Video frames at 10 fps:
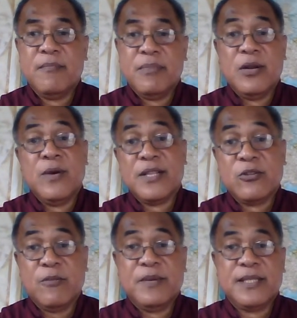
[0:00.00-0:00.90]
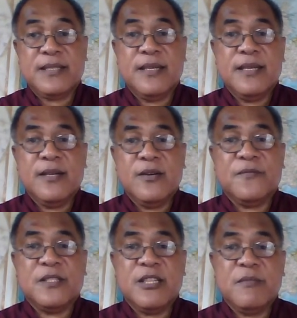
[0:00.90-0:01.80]
below other topics of
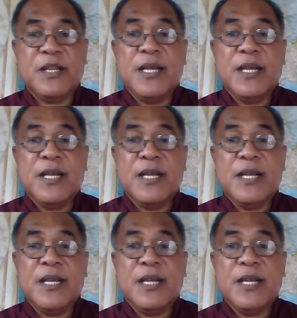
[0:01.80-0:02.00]
the sermon.